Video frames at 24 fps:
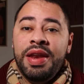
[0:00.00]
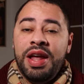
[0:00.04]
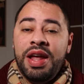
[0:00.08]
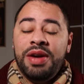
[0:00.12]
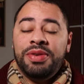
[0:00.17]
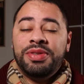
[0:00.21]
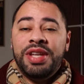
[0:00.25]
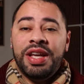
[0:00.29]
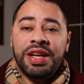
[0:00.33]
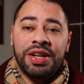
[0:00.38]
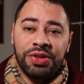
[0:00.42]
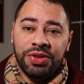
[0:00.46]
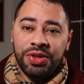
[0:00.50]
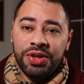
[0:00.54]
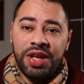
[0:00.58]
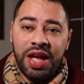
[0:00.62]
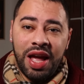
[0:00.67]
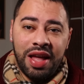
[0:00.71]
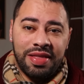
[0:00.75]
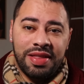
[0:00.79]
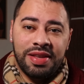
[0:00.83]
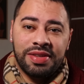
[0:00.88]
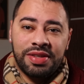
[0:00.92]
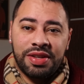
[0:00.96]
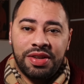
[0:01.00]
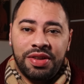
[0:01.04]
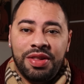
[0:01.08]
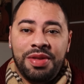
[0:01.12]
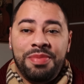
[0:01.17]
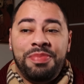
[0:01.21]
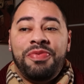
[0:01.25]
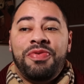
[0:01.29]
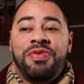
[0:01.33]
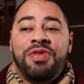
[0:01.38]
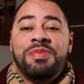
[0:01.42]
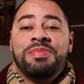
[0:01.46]
Now, take a look at this
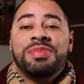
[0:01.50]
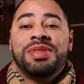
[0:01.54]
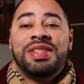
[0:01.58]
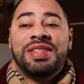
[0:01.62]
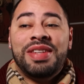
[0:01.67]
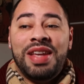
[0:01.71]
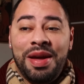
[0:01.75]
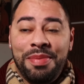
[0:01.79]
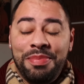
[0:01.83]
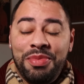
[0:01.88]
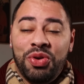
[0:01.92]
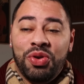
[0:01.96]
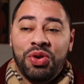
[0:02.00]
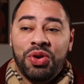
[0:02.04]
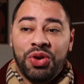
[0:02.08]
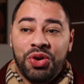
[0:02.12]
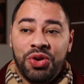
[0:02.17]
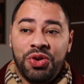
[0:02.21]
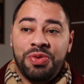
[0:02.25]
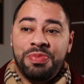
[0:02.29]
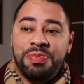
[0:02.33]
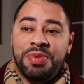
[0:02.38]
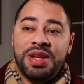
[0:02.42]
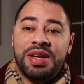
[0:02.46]
clip from Samuel Hurd,